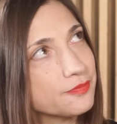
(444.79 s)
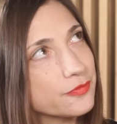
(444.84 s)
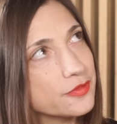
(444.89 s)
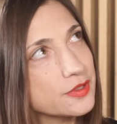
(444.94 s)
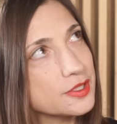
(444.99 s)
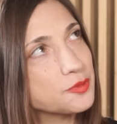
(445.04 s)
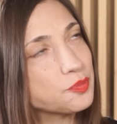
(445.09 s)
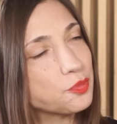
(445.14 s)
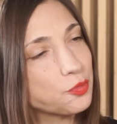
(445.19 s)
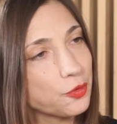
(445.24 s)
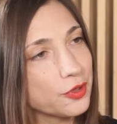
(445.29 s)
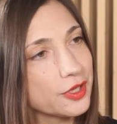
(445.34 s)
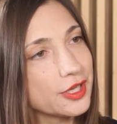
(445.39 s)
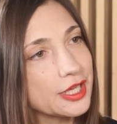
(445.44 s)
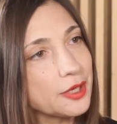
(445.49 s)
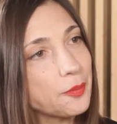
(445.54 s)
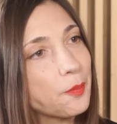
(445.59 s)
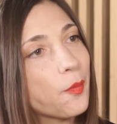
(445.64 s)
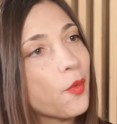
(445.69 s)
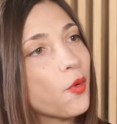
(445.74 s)
this
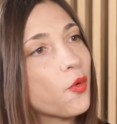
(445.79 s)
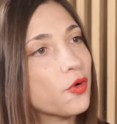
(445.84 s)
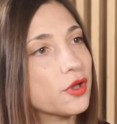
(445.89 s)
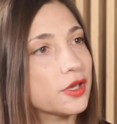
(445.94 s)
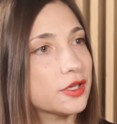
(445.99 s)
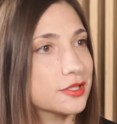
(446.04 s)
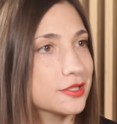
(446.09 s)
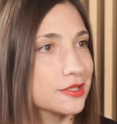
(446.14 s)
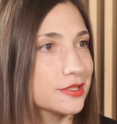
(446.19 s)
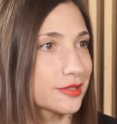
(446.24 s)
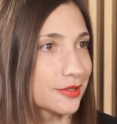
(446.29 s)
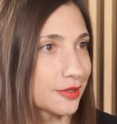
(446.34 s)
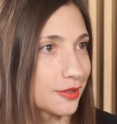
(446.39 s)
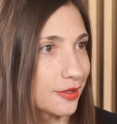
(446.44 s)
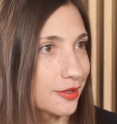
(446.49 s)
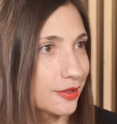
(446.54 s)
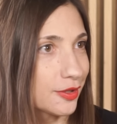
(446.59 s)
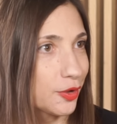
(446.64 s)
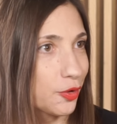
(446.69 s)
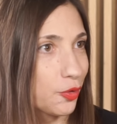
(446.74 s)
breaking point
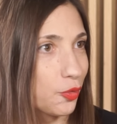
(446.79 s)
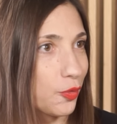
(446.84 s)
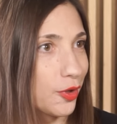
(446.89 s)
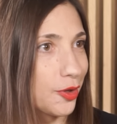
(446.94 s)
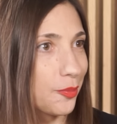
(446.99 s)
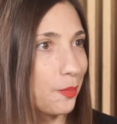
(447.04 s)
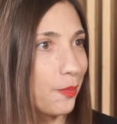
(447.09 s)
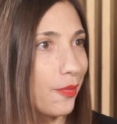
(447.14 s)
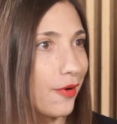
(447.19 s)
when